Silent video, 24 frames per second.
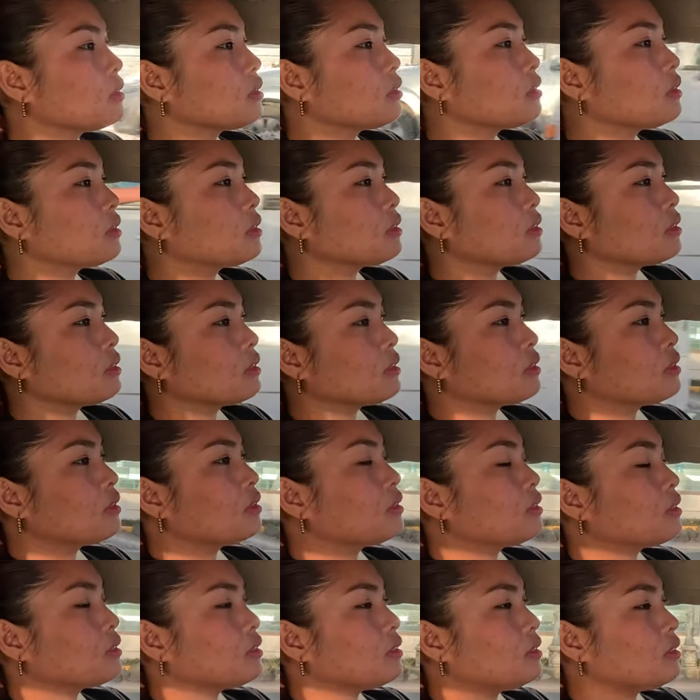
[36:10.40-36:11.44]
Well, why would you?
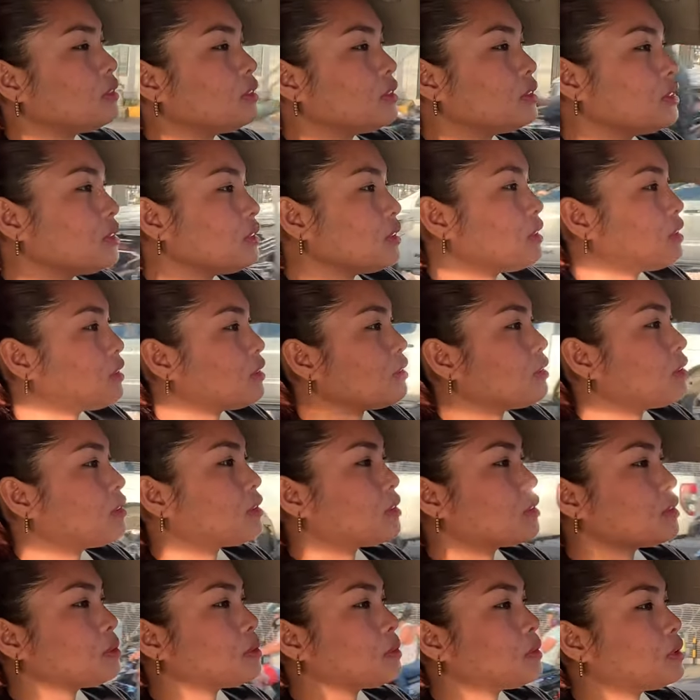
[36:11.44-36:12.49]

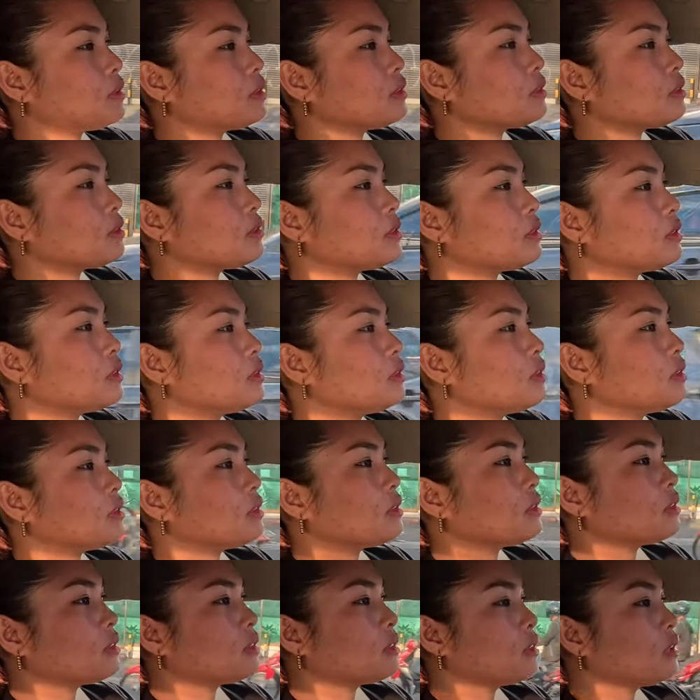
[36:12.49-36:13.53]
Why don't you buy a jeepney? Why
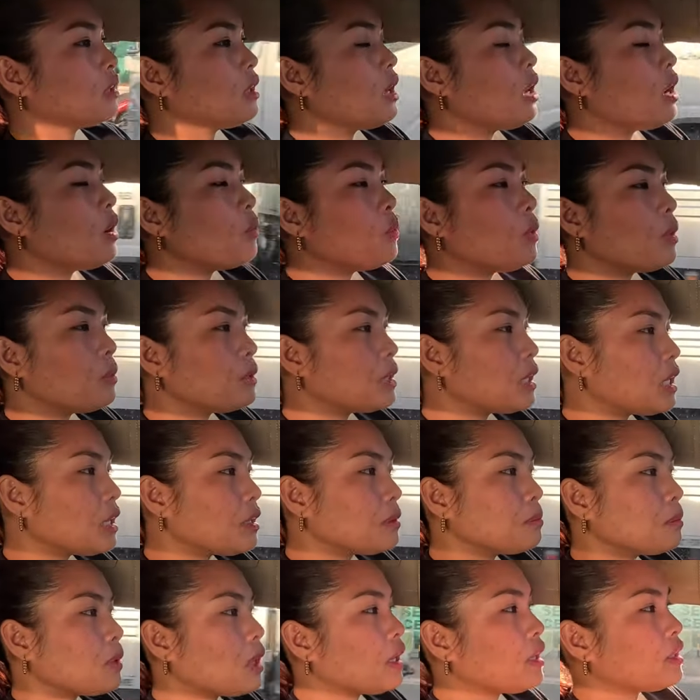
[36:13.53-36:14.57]
don't you just buy a jeepney? Why would I
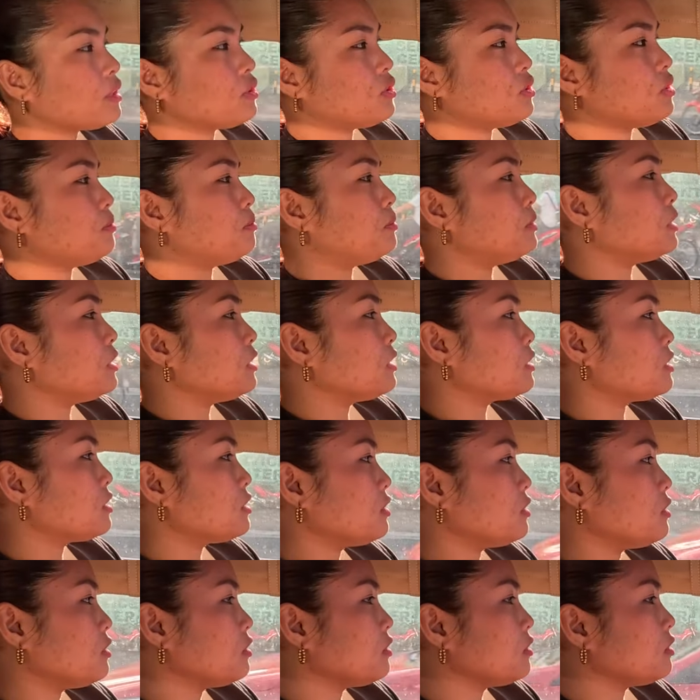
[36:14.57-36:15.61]
buy a jeepney? It's
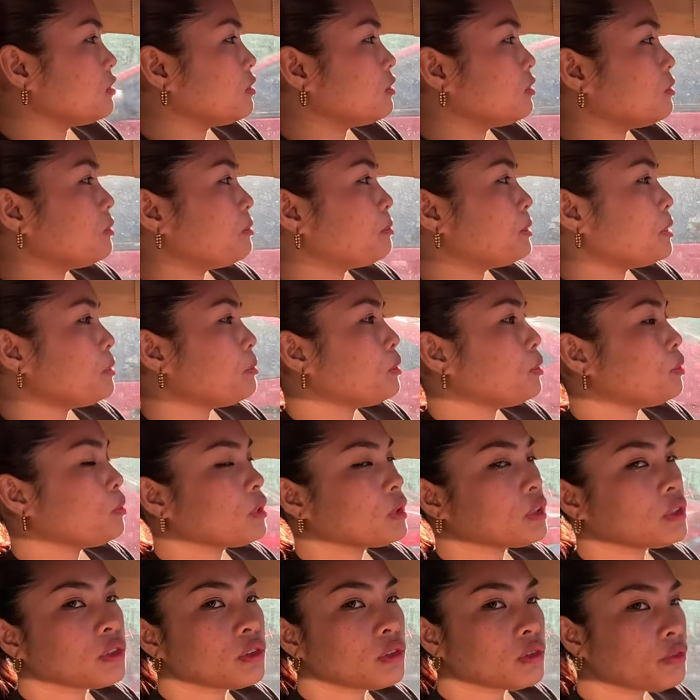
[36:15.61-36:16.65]
not... People
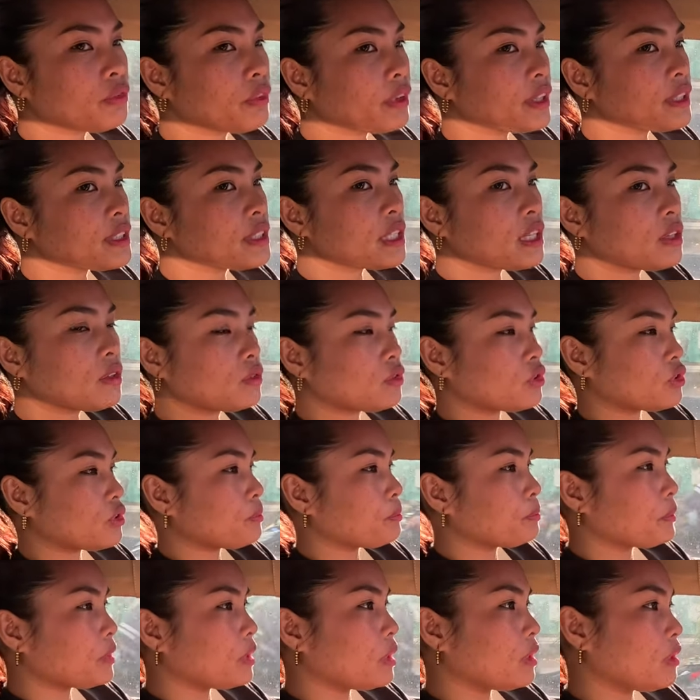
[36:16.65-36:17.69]
want to phase out the
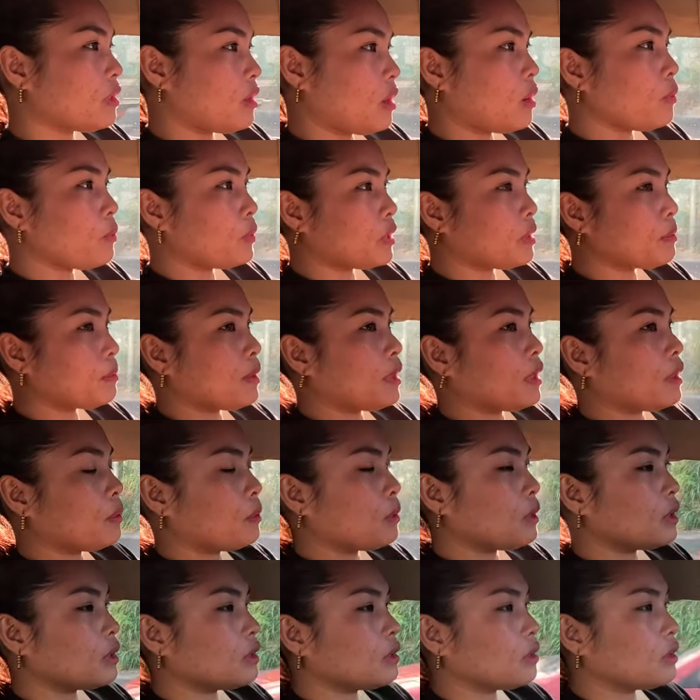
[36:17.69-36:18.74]
jeepney and I want to buy
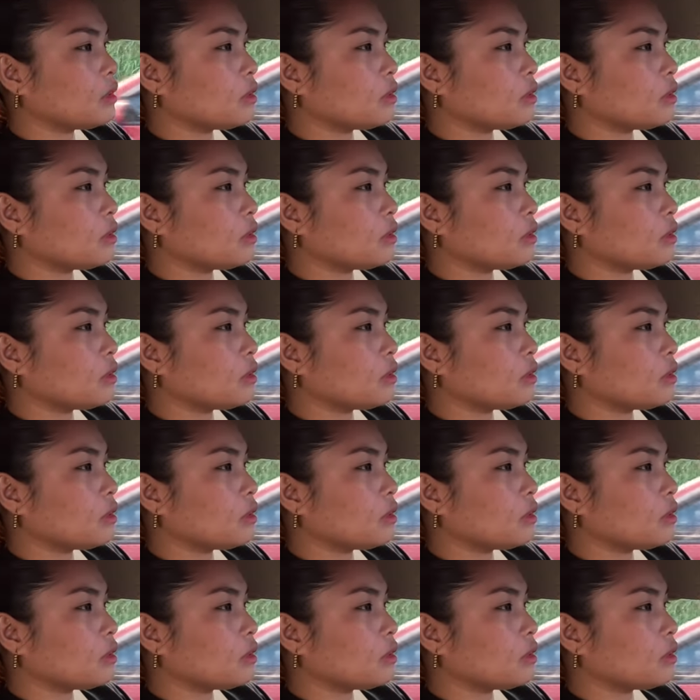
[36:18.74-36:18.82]
one.